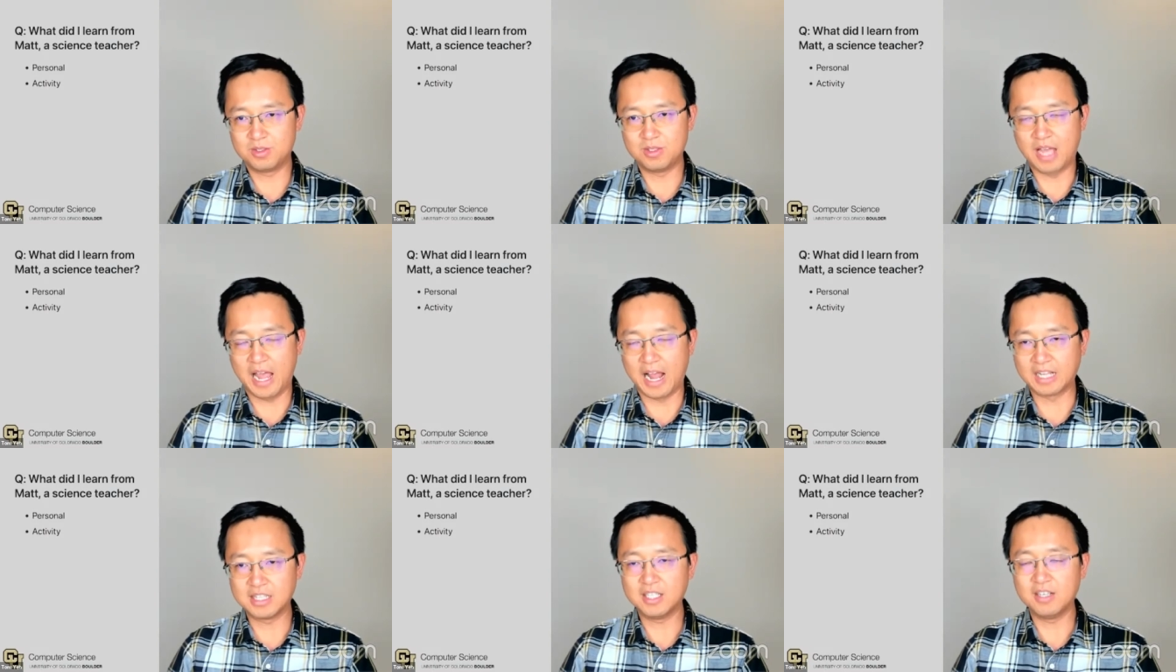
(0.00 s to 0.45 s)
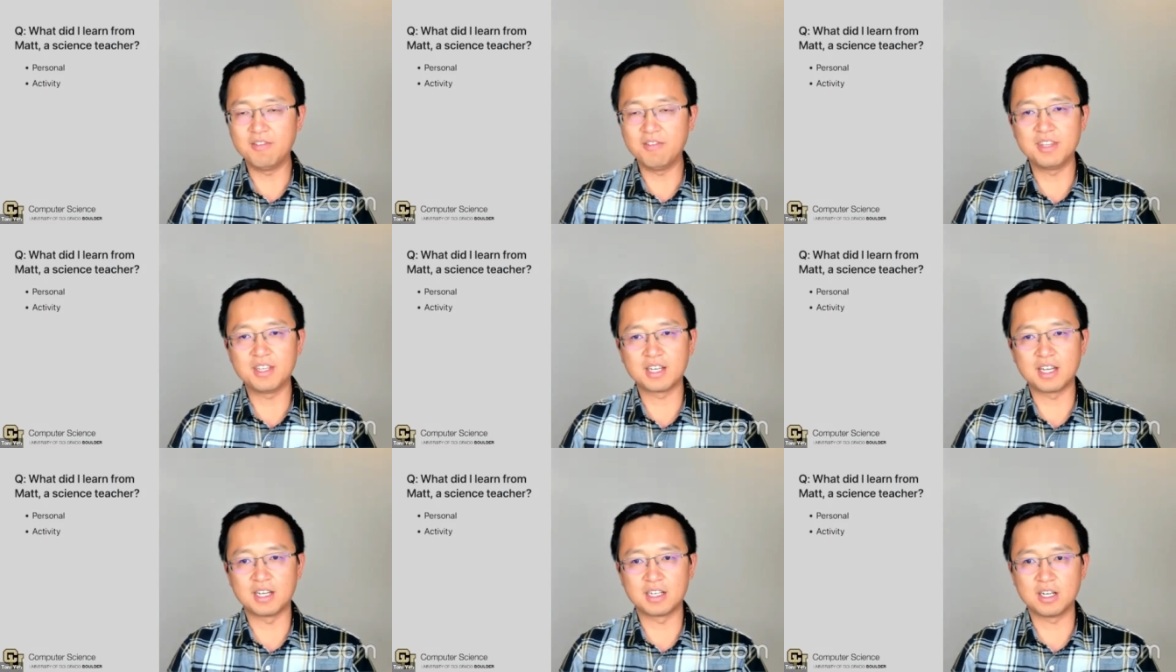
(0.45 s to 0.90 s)

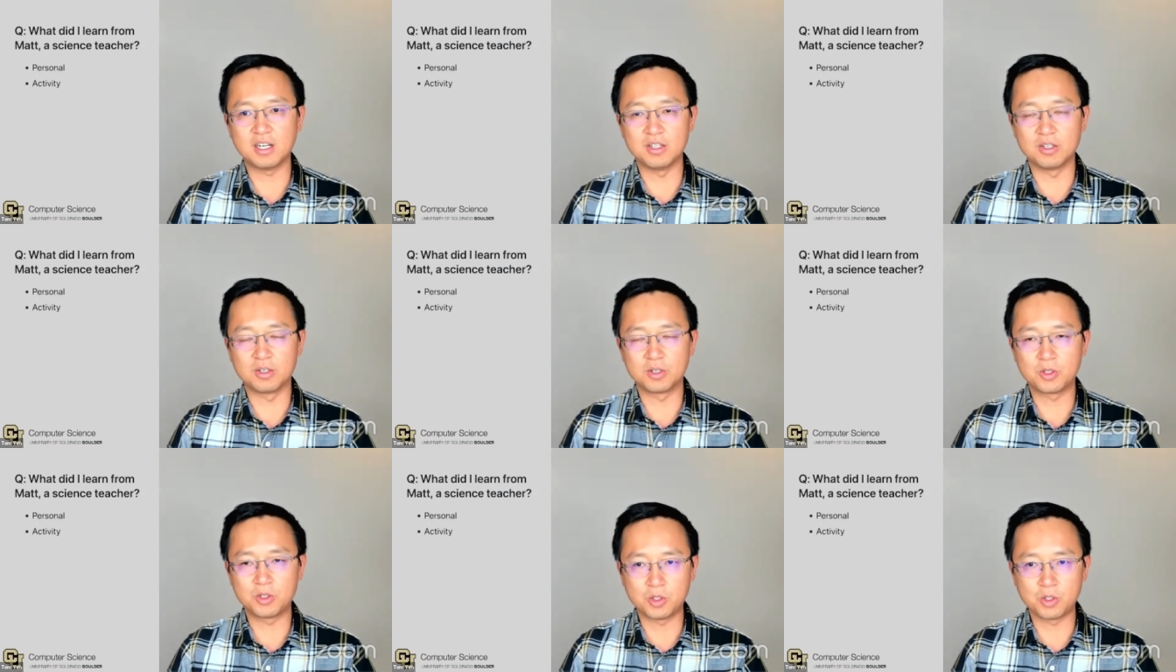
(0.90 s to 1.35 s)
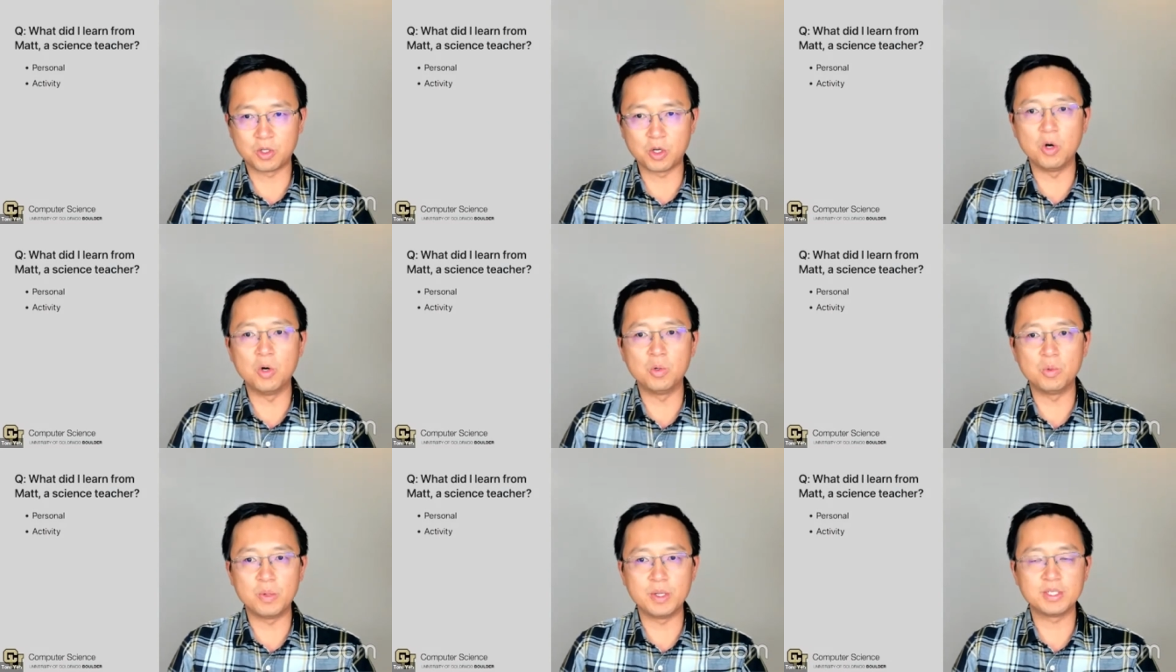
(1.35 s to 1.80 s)
activity can kind of
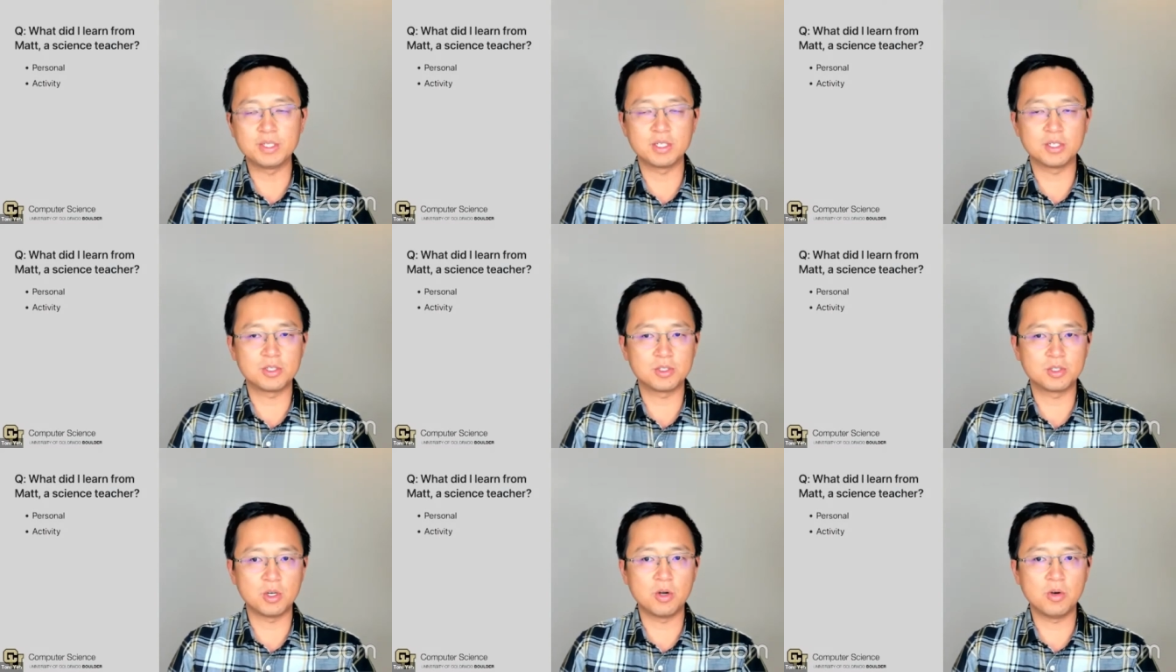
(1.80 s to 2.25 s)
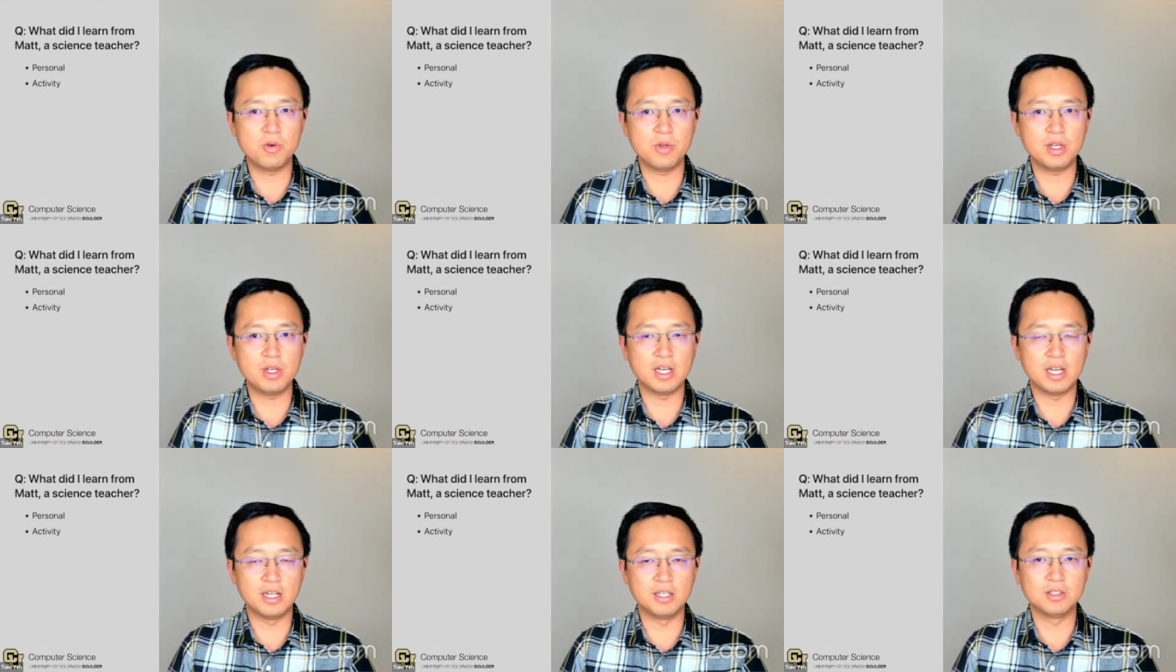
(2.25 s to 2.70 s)
go with the story
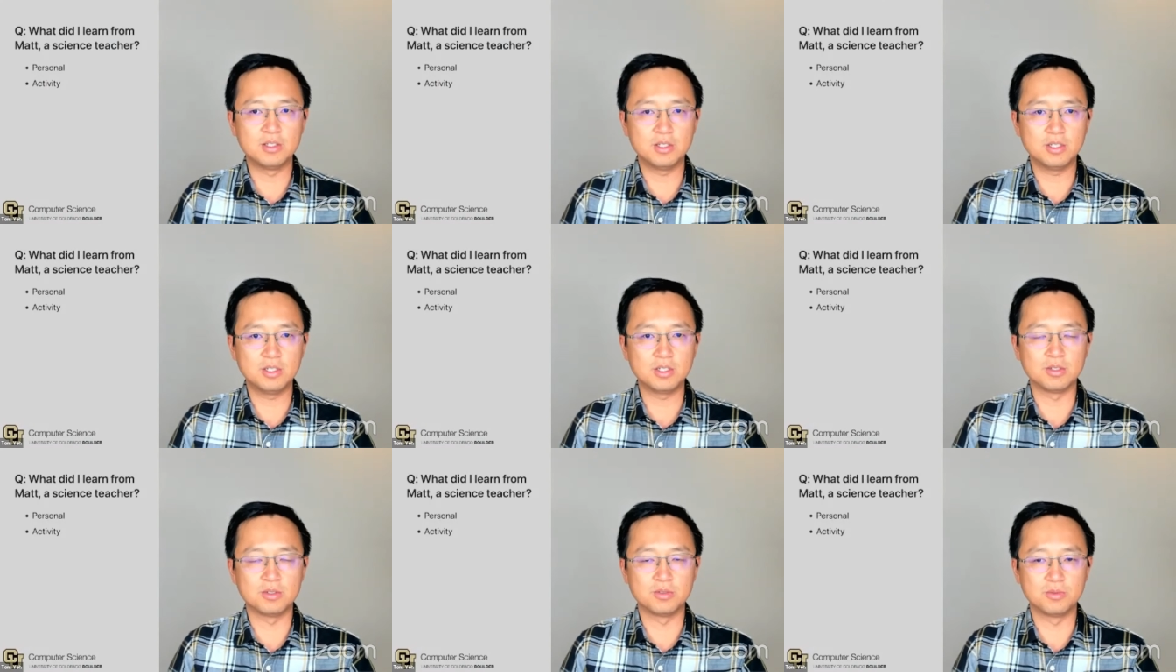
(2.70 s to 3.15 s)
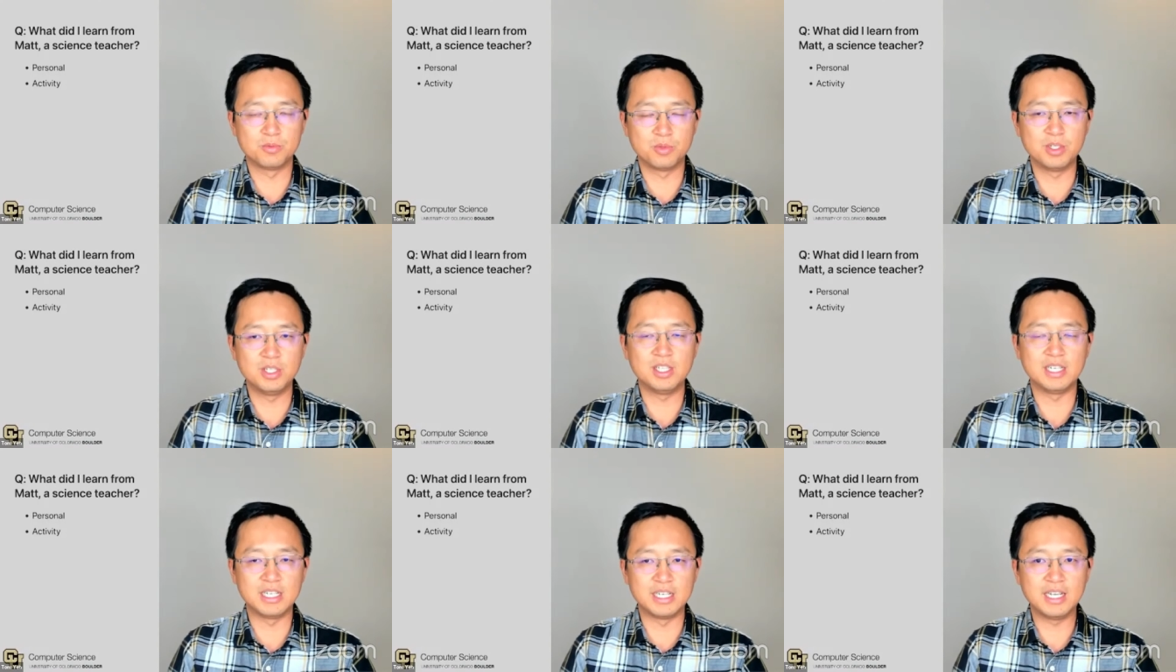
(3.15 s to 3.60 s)
and to
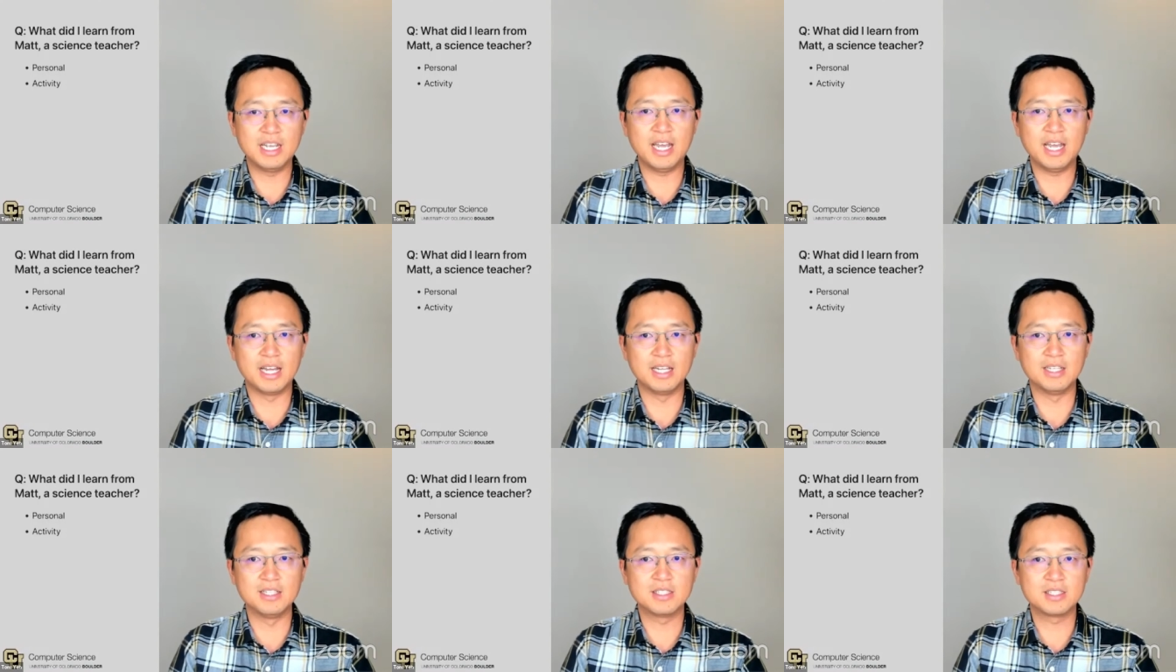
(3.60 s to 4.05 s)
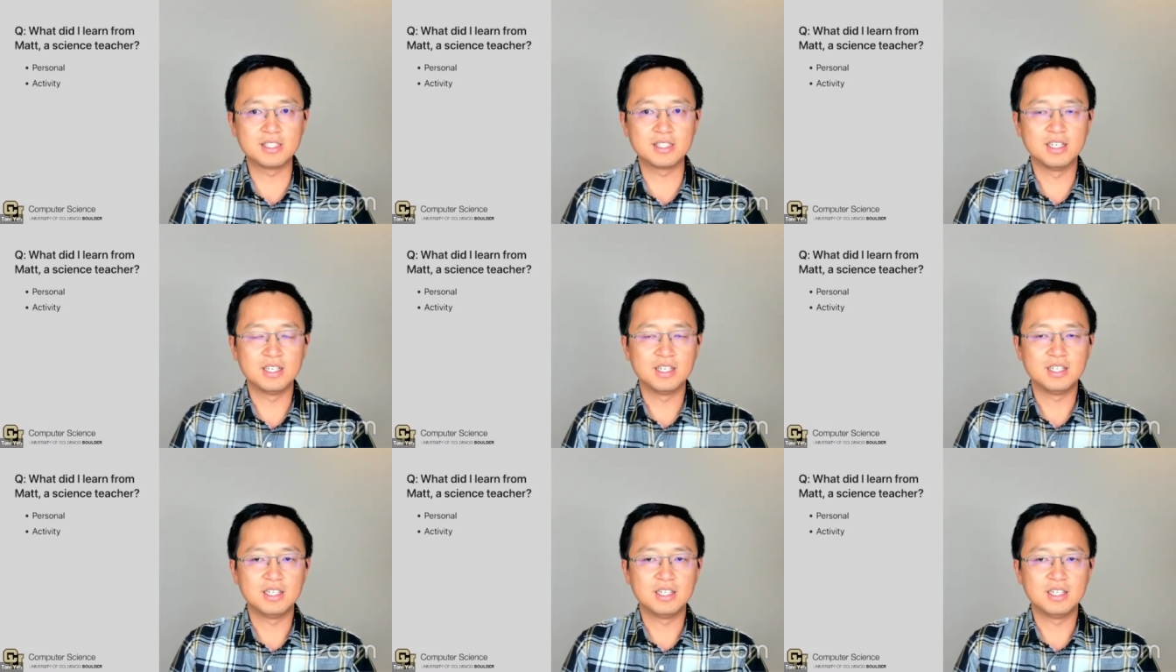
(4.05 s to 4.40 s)
really enhance